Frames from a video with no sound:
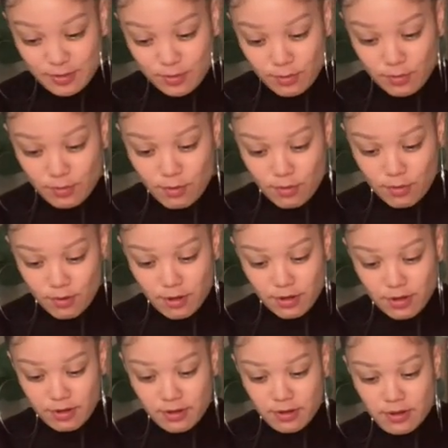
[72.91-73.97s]

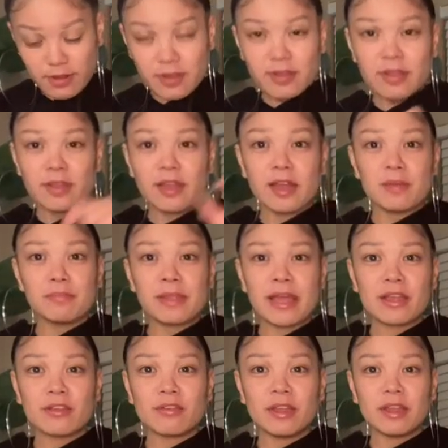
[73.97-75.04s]
or a
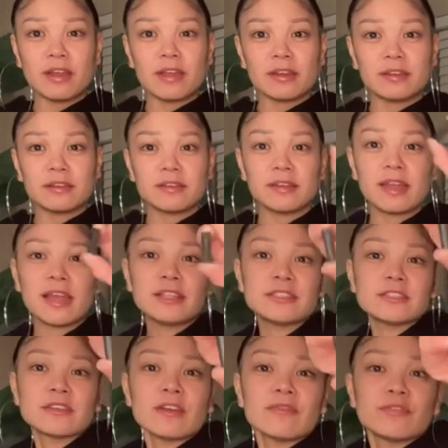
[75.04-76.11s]
black crayon. I
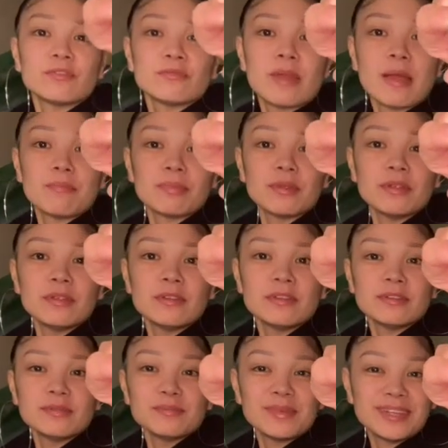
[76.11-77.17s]
took off the wrapper,
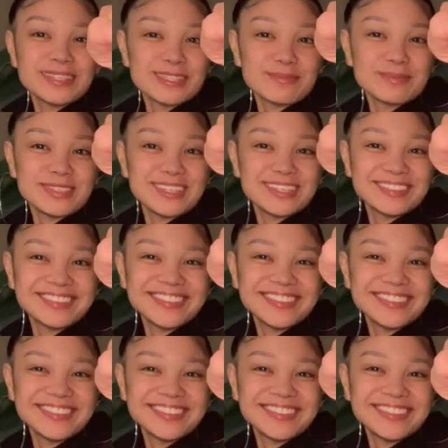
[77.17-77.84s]
but it's up to you.